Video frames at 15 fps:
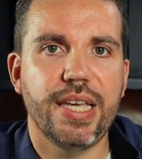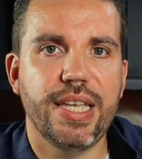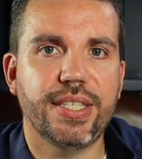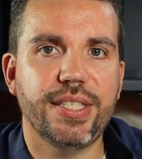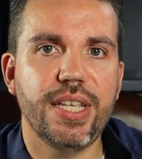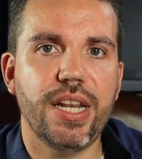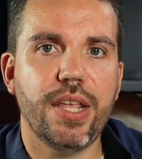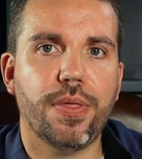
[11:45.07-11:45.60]

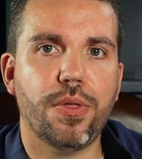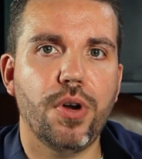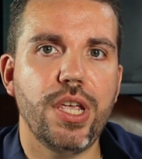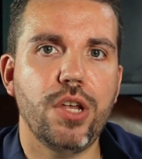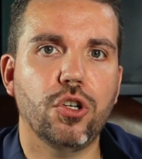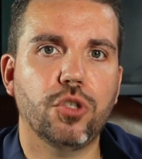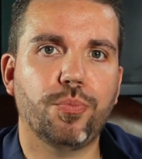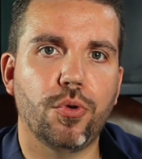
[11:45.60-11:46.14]
Its nearly
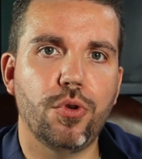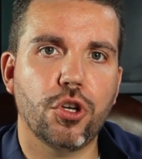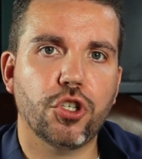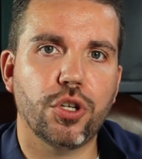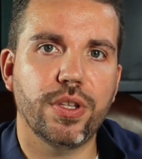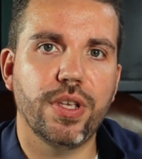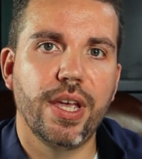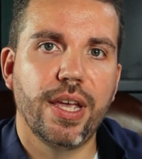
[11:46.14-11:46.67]
30 years
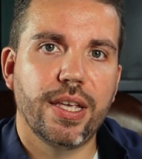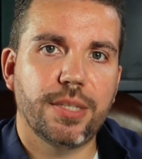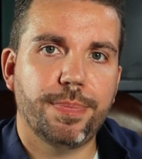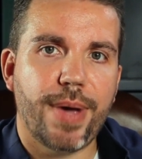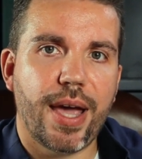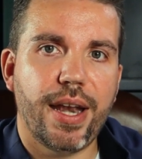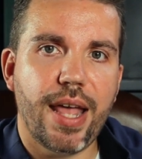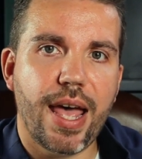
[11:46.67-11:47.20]
production
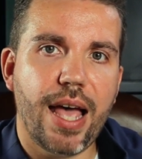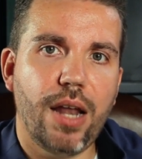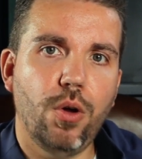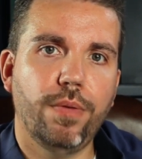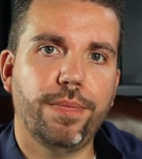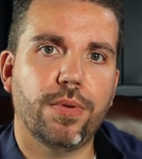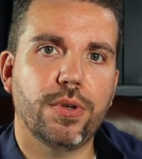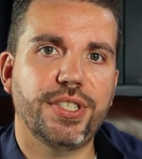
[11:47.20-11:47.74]
span
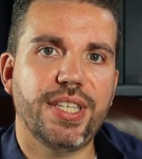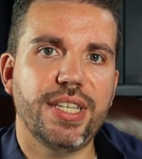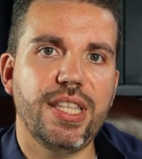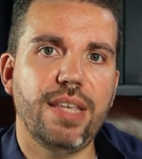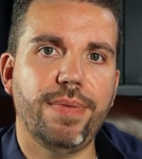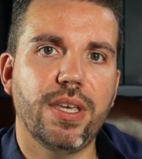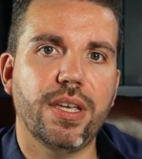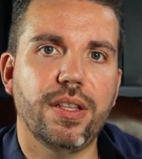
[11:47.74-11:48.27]
allowed for
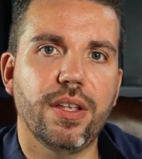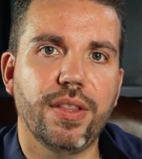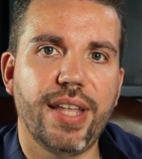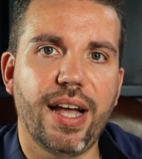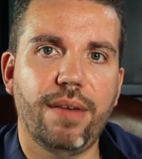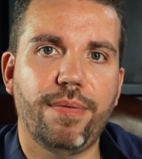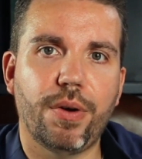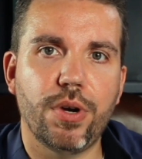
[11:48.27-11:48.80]
significant
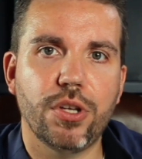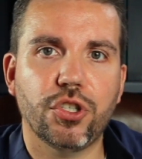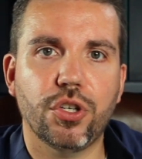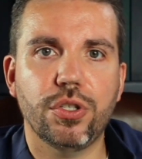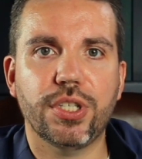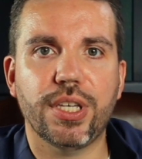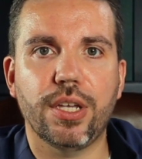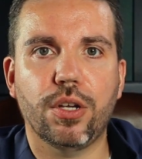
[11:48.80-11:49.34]
dial
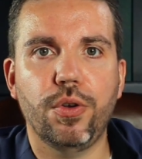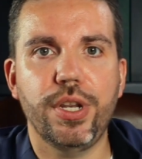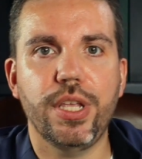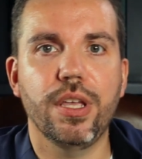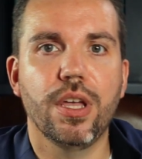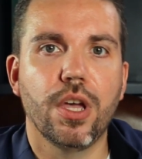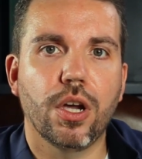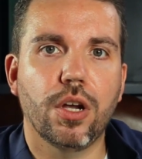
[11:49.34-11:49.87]
variations,
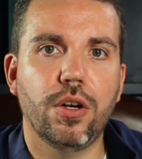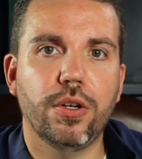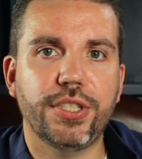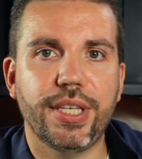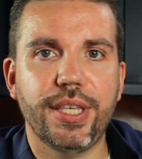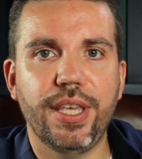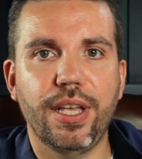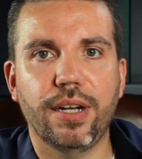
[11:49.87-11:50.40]
including
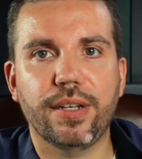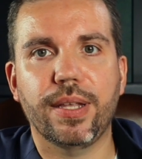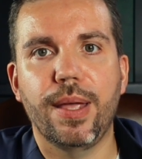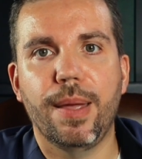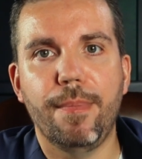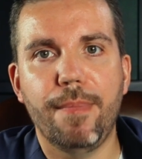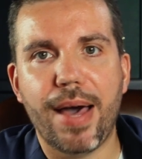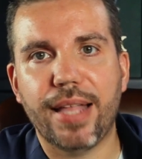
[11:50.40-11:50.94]
glossy gilt,
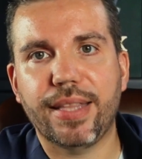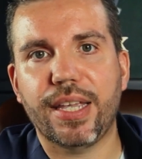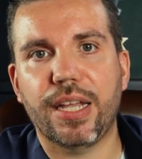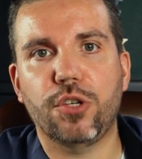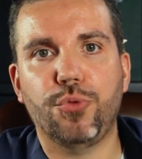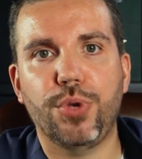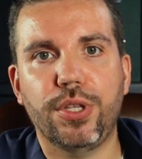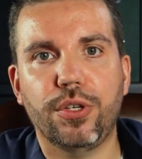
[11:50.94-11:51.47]
matte,
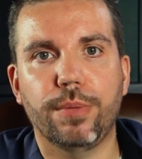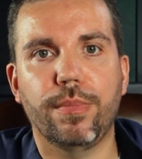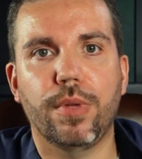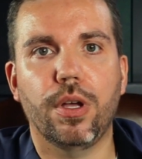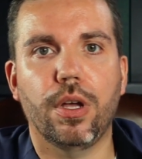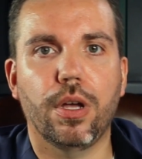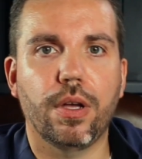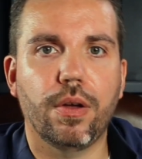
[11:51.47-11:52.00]
and tritium
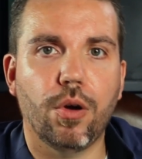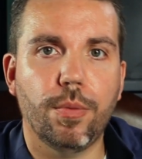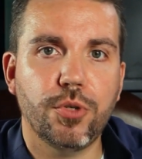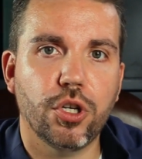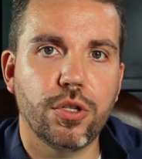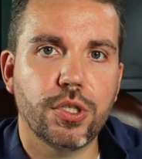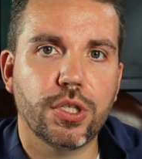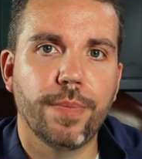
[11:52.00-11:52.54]

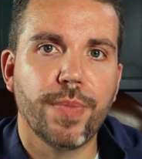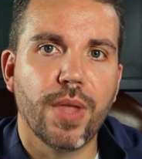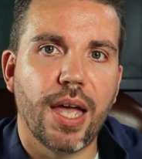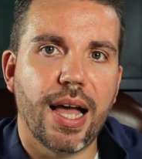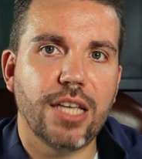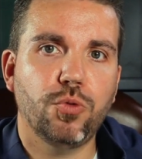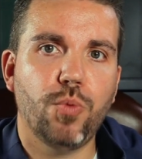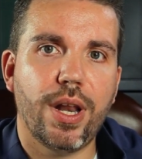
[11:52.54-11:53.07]
options,
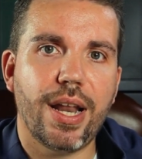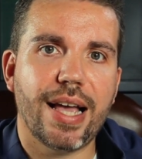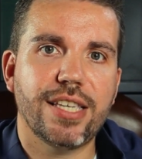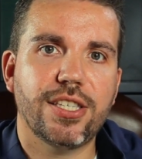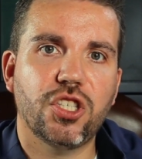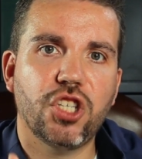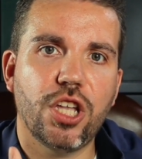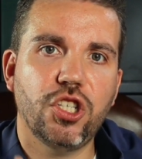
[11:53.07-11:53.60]
as well
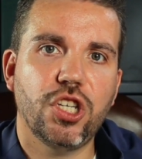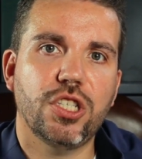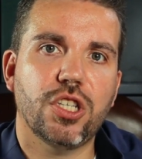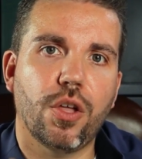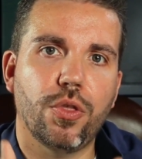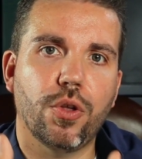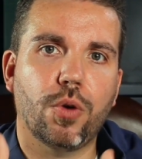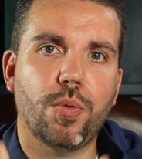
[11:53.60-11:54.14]
as changes
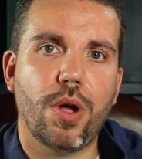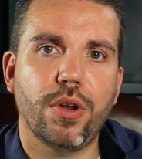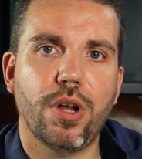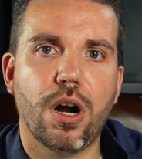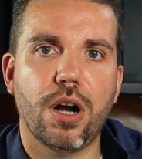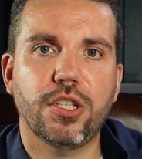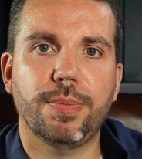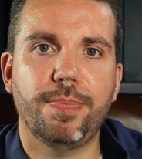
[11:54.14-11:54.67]
on the crown
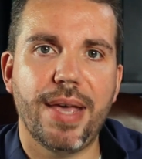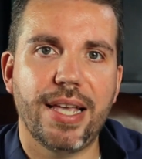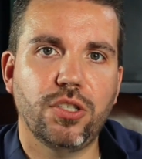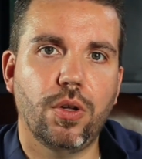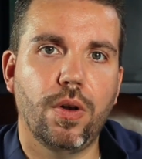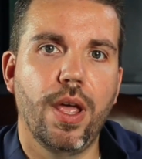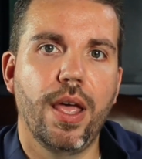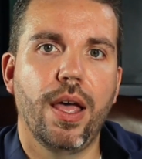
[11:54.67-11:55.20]
guards,
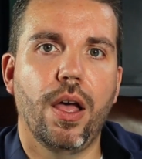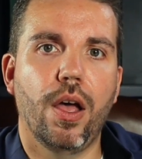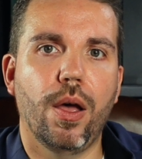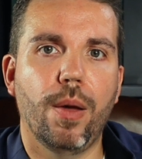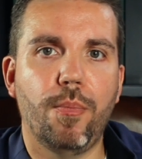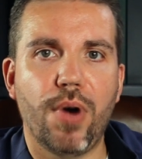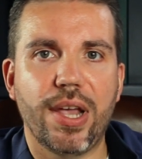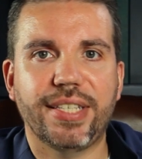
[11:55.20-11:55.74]
bezel,
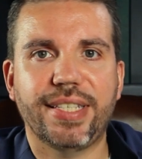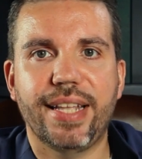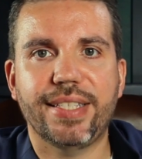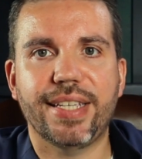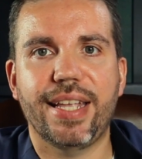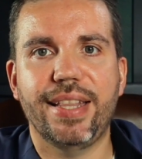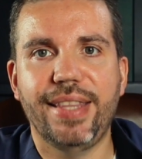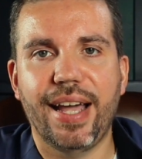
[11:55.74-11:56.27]

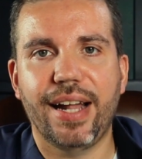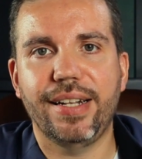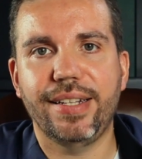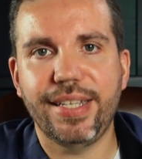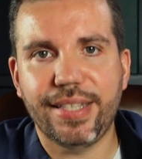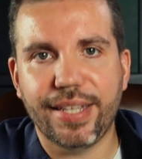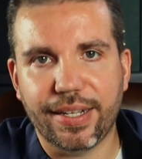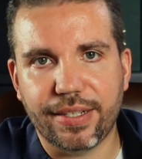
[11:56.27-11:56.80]
bracelets, and dial
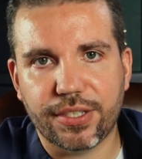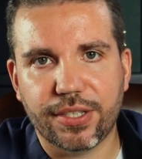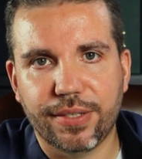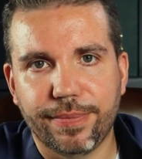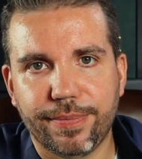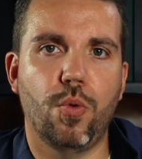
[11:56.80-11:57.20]
details.